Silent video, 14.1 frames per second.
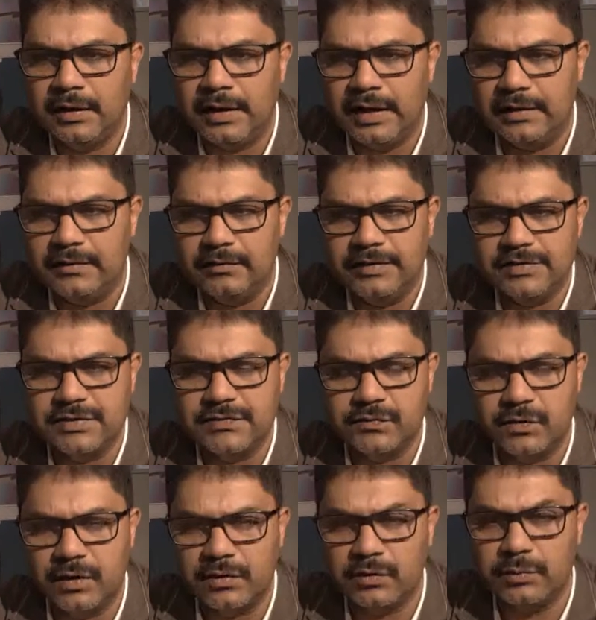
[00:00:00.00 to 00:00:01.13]
other regions
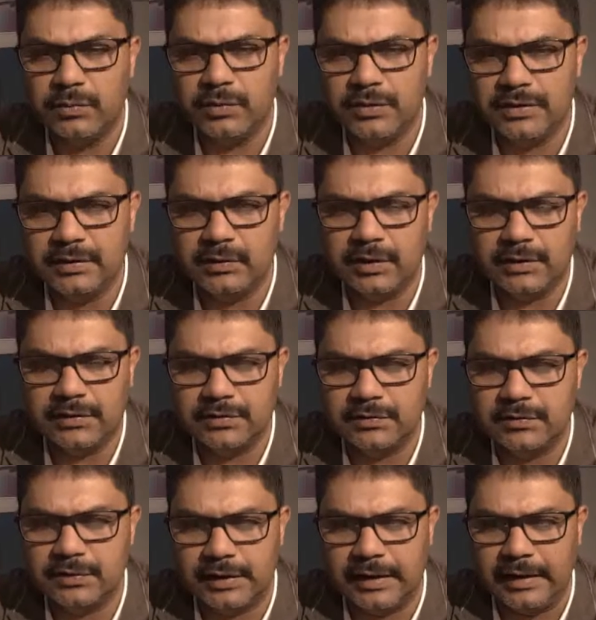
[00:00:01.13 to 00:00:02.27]
for our community, we'd like
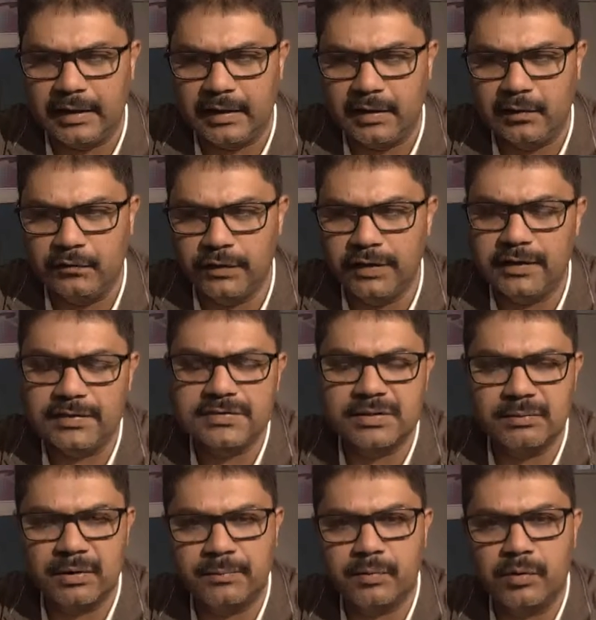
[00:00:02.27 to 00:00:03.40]
to hopefully get a
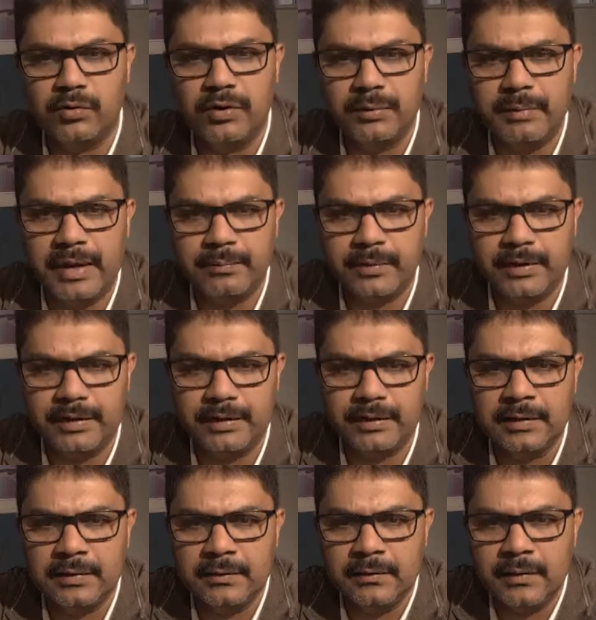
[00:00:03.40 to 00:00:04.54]
similar program happening
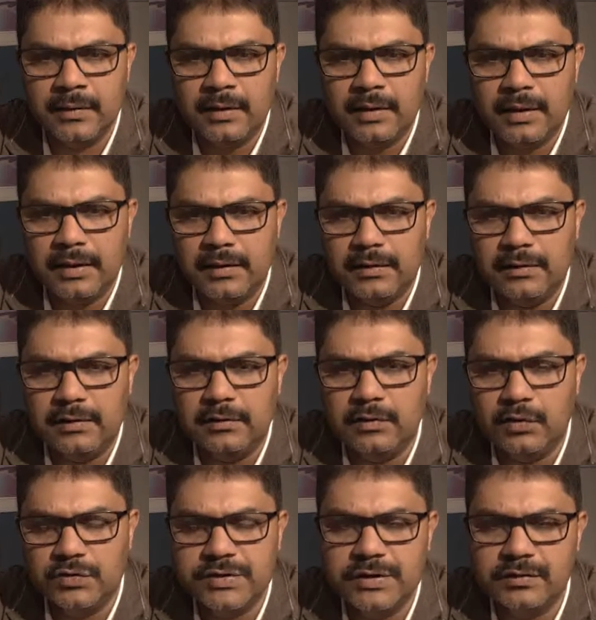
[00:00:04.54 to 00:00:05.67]
in
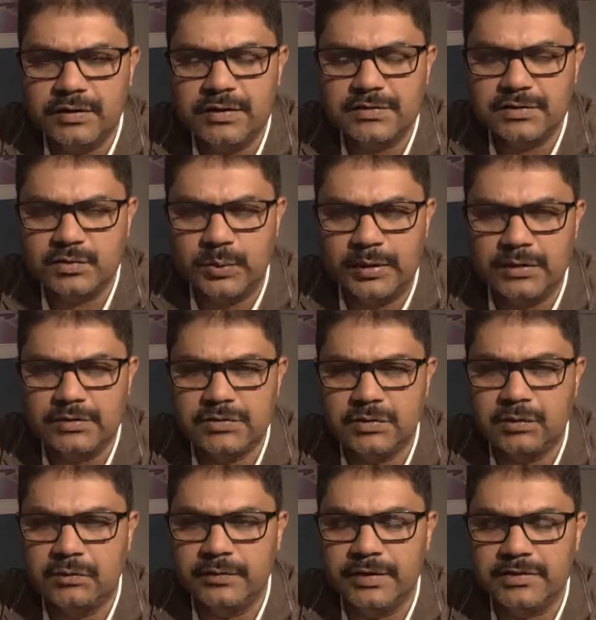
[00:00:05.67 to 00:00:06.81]
those areas as well.
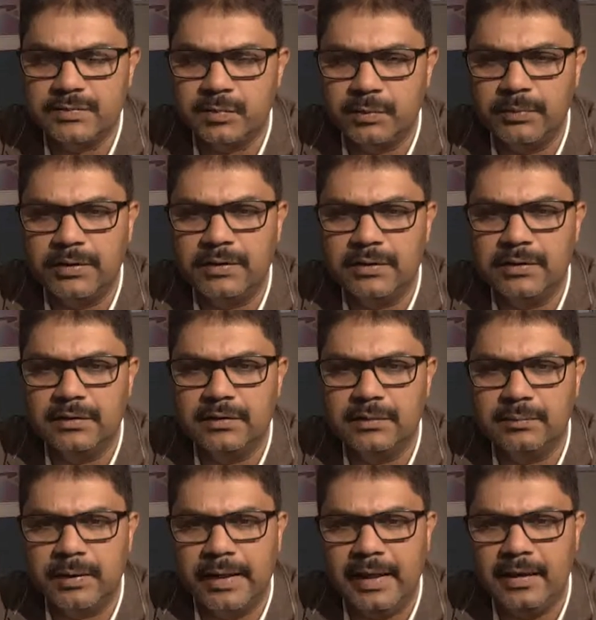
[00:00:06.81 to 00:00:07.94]
So that's probably
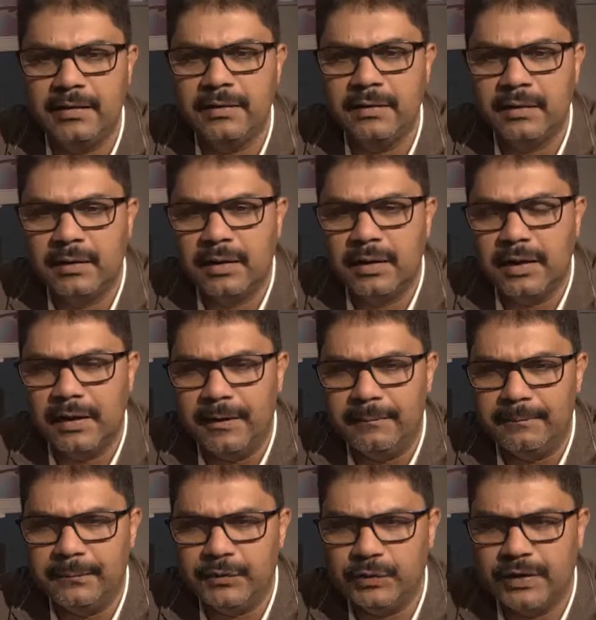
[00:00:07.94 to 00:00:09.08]
the plan.
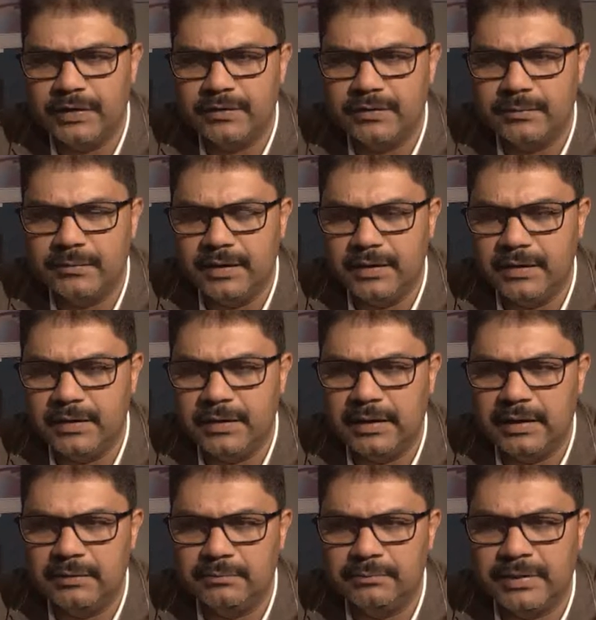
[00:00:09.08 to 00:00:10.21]
To get them
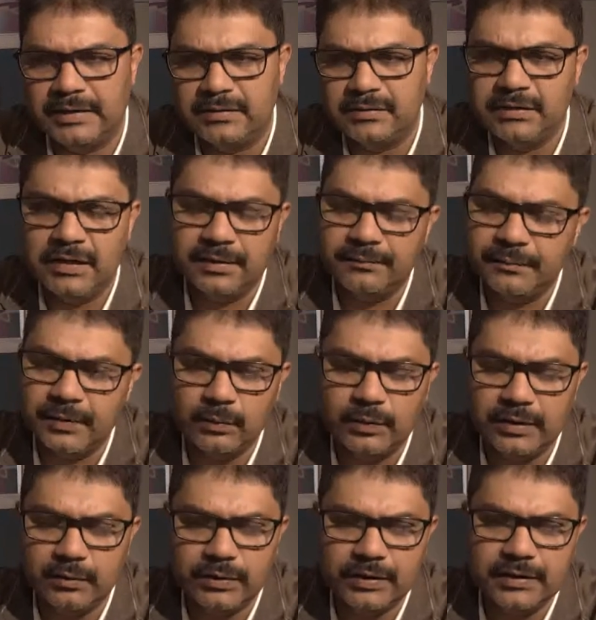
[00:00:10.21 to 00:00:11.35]
there, but yeah,
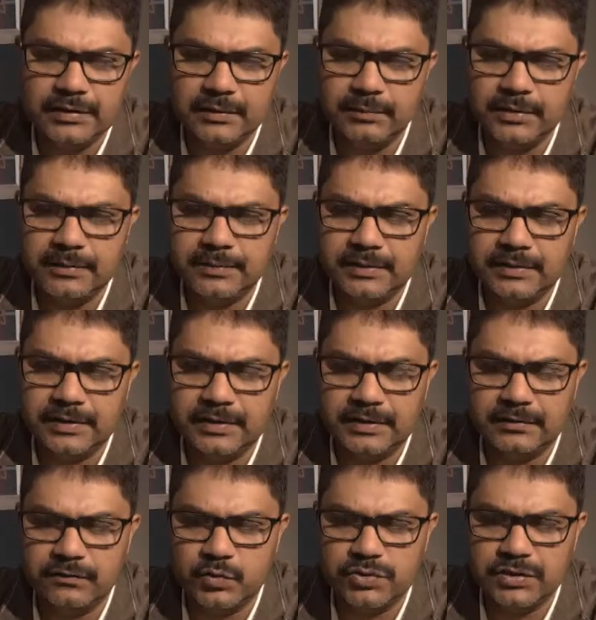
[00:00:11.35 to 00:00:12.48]
we're getting people that
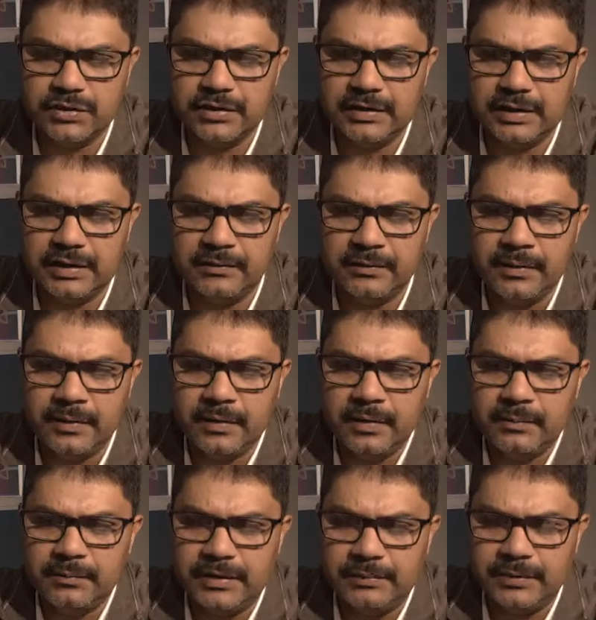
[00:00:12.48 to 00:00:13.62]
unfortunately are
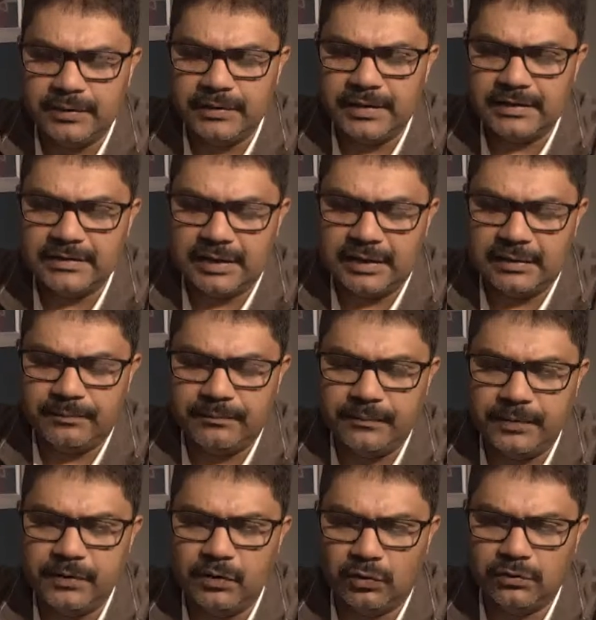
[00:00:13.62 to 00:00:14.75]
people that are
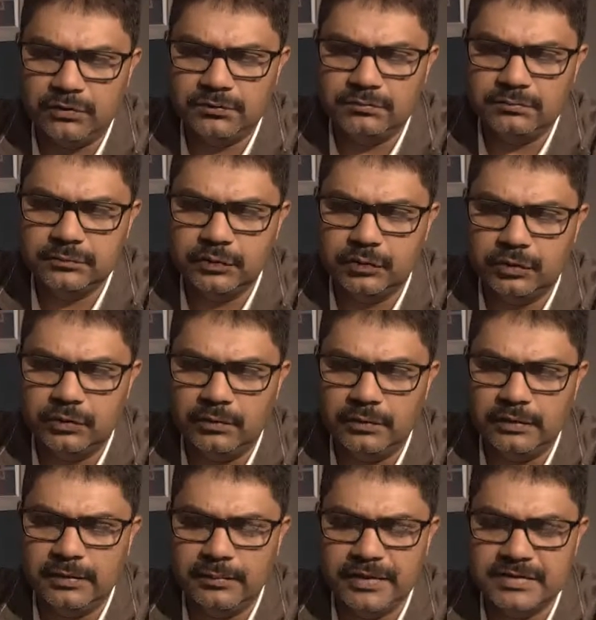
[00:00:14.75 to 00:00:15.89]
not, you know,
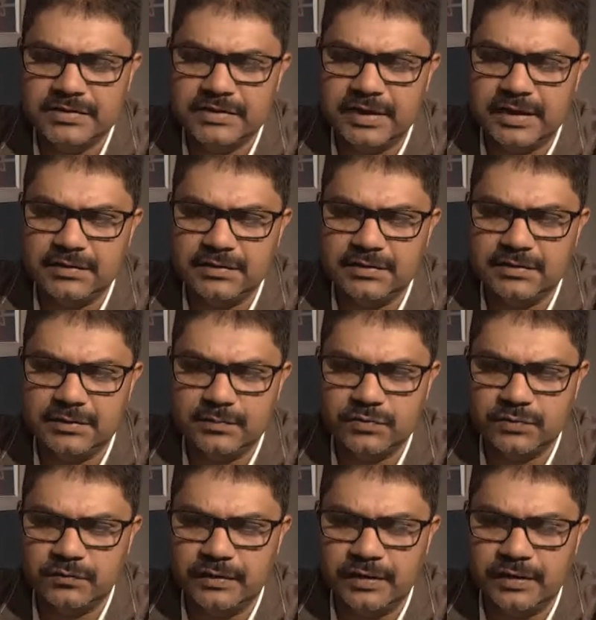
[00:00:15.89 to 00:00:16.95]
in the best state in terms